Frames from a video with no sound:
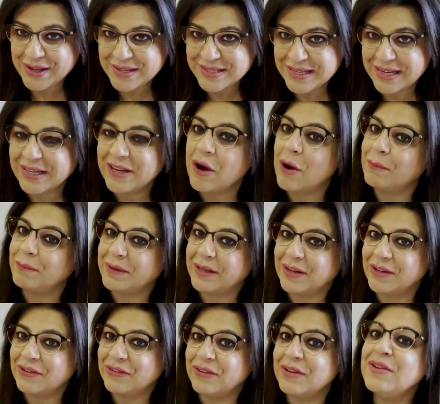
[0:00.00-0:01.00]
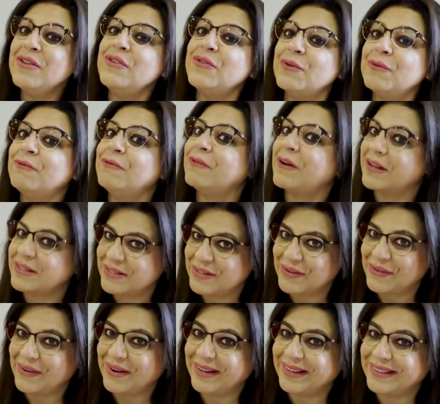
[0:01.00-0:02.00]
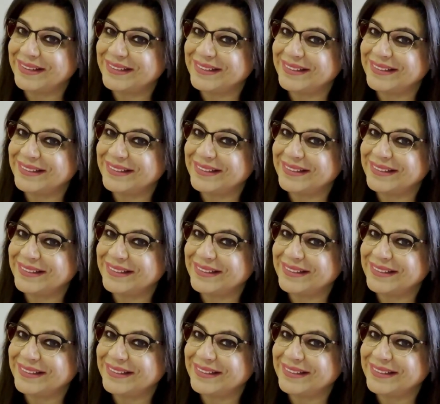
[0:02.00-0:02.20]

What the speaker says: take your application through fast track.